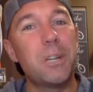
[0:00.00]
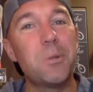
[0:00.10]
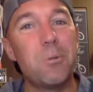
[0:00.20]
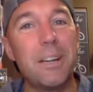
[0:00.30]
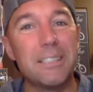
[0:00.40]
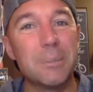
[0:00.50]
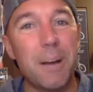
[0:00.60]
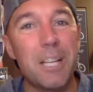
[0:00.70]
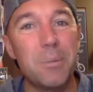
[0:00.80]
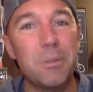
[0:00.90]
in our toolbox as
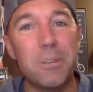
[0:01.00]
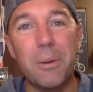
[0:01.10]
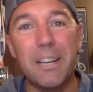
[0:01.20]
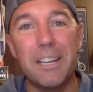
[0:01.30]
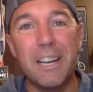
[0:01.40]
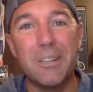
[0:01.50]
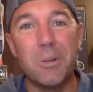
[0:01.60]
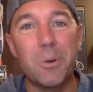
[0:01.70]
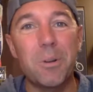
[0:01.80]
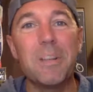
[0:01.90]
possible so that we can
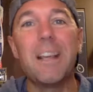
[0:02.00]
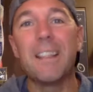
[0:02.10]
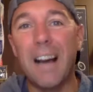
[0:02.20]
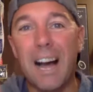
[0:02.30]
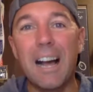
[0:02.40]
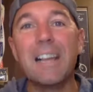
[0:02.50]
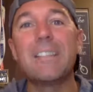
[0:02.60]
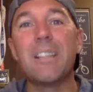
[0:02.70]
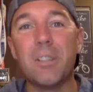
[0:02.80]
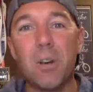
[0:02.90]
endure the
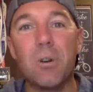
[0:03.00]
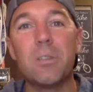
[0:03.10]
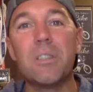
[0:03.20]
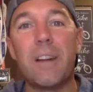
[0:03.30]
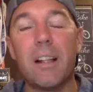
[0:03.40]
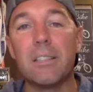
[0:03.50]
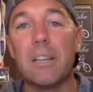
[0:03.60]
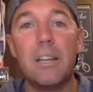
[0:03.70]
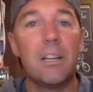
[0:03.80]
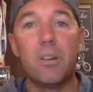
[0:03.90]
highs, the lows, the valleys.
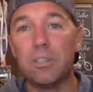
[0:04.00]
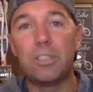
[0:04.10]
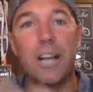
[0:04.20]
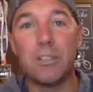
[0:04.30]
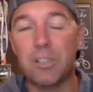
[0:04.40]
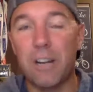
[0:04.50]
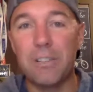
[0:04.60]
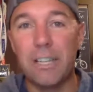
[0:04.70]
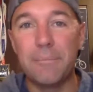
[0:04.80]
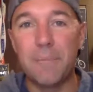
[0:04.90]
Chad
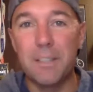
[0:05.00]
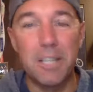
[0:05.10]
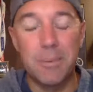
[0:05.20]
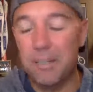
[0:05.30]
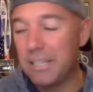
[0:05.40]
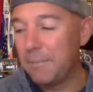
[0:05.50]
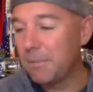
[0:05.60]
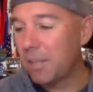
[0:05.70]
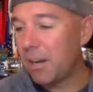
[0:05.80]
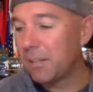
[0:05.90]
Ostrowski, Teach Better Team,
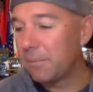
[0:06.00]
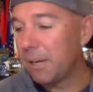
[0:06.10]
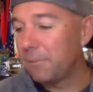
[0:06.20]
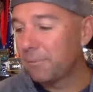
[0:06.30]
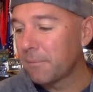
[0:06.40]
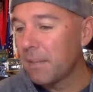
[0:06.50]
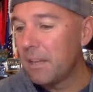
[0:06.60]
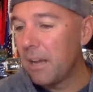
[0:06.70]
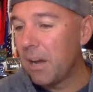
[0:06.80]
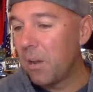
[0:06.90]
talked about
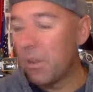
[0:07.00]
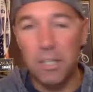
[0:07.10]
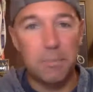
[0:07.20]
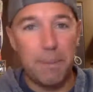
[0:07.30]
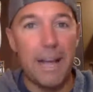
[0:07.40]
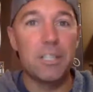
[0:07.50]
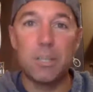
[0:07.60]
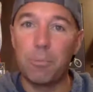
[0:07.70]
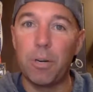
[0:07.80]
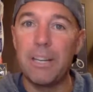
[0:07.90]
how this past
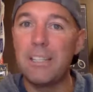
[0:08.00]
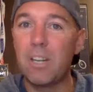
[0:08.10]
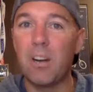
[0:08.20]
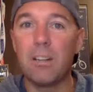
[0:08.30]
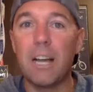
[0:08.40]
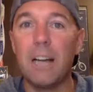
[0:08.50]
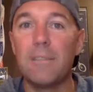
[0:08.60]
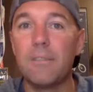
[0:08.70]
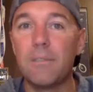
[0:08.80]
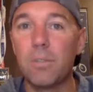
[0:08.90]
spring, he saw a lot
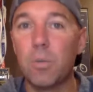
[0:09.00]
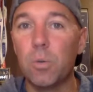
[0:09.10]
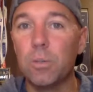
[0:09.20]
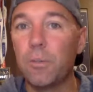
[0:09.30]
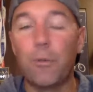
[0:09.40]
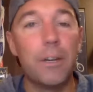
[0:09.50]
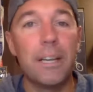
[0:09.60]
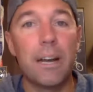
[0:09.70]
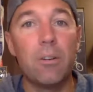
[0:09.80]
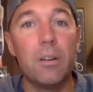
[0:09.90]
of schools
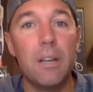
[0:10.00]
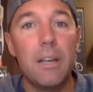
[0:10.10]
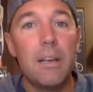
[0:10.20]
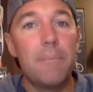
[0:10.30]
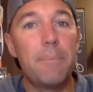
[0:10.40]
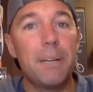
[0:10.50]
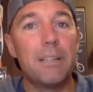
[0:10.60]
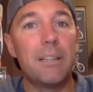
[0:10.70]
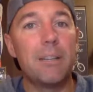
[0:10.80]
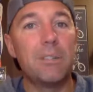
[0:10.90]
freaking out,
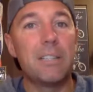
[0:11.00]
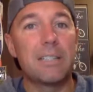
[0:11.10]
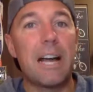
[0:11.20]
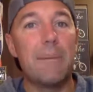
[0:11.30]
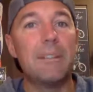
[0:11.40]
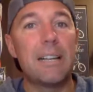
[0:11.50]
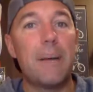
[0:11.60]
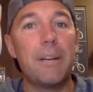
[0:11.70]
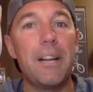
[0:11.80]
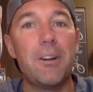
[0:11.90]
but there was this common
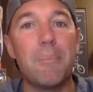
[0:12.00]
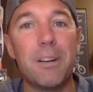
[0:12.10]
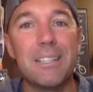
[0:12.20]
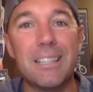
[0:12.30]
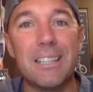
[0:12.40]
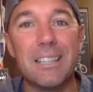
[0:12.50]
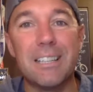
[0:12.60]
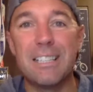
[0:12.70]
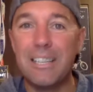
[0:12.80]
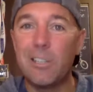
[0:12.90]
denominator amongst the
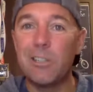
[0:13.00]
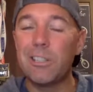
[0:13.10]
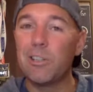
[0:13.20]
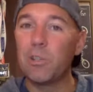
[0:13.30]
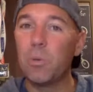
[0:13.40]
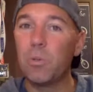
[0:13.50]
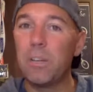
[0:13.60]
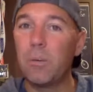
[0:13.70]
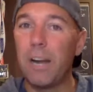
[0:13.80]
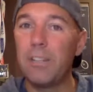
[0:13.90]
teachers in the schools
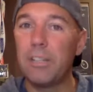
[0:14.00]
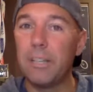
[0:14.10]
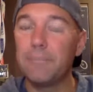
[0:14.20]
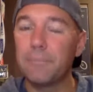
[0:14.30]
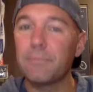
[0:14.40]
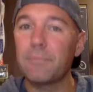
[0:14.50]
that were actually